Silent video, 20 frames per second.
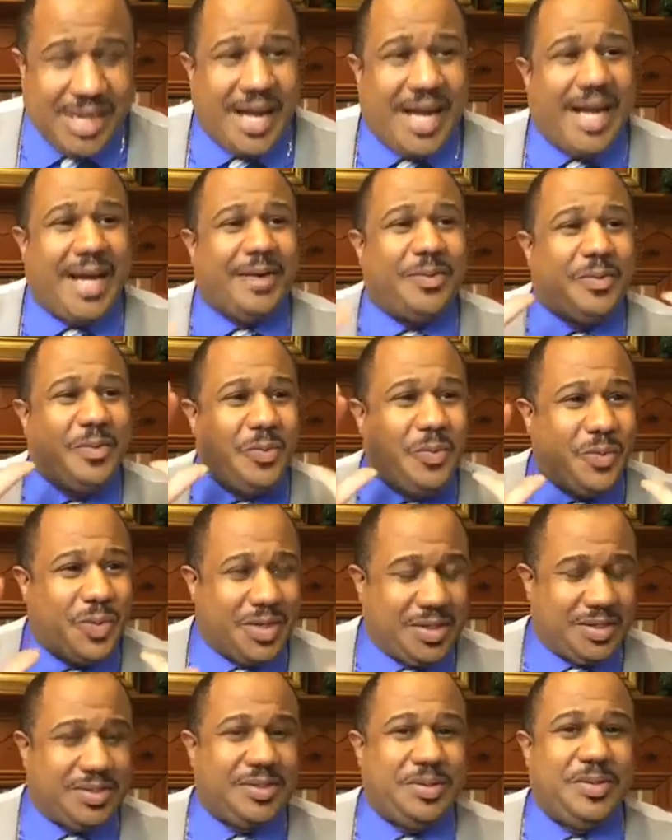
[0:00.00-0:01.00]
I
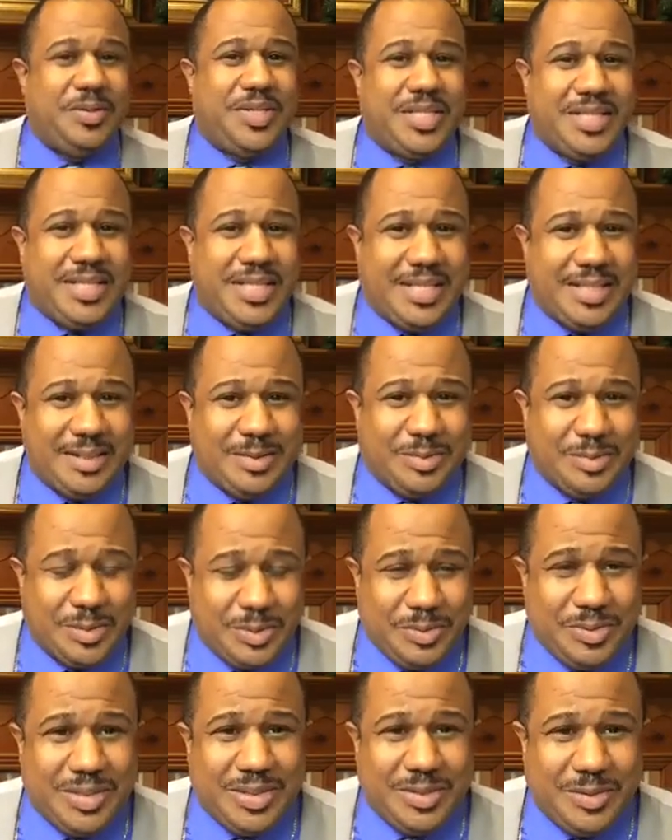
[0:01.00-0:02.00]
wonder who could get
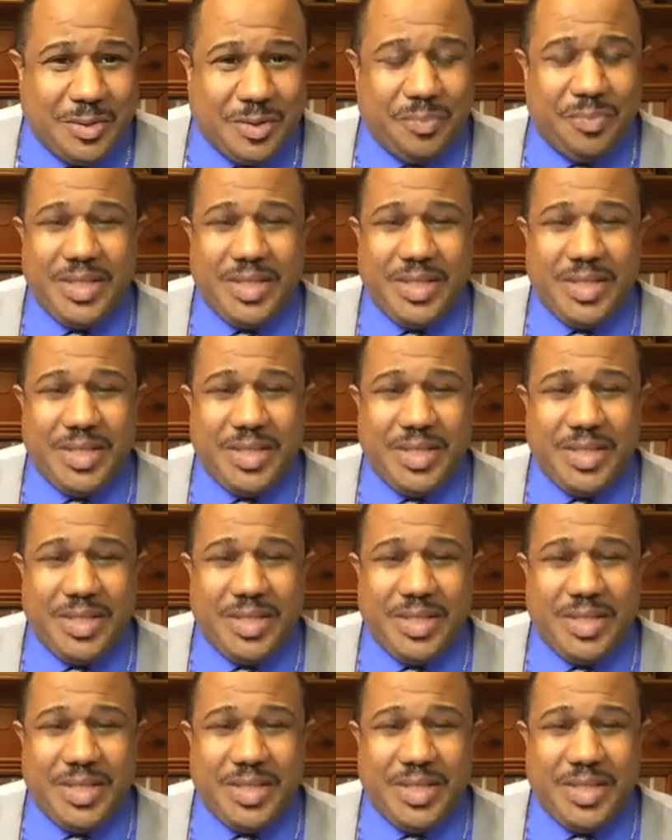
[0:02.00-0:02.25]
through the door